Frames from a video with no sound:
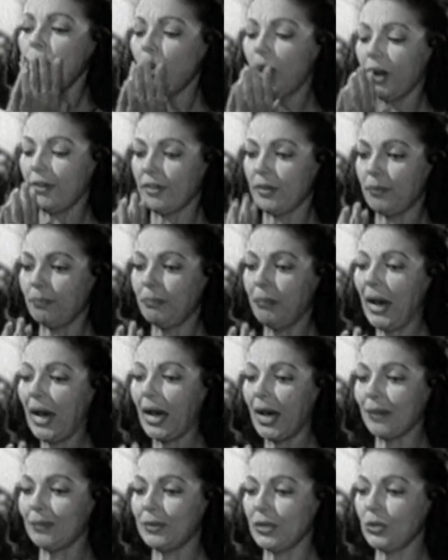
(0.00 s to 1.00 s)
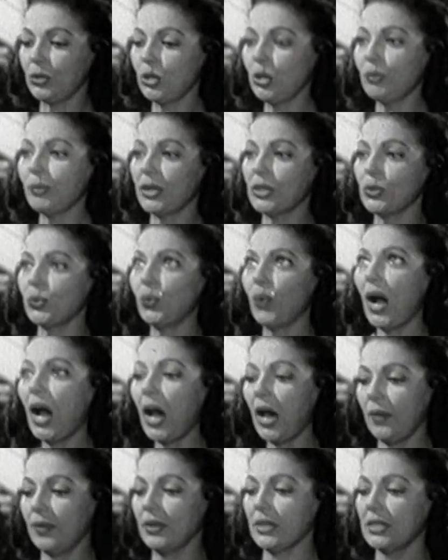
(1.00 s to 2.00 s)
you have imbibed in too much
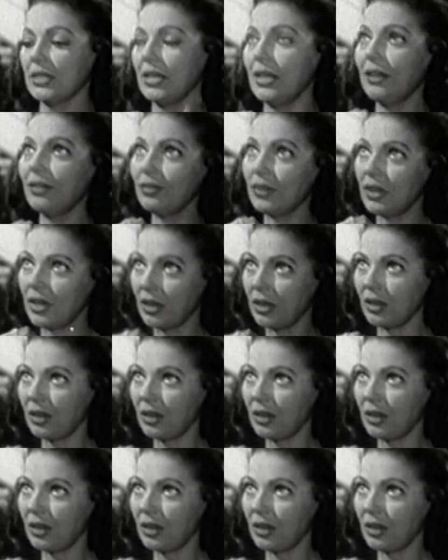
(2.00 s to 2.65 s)
wine this evening.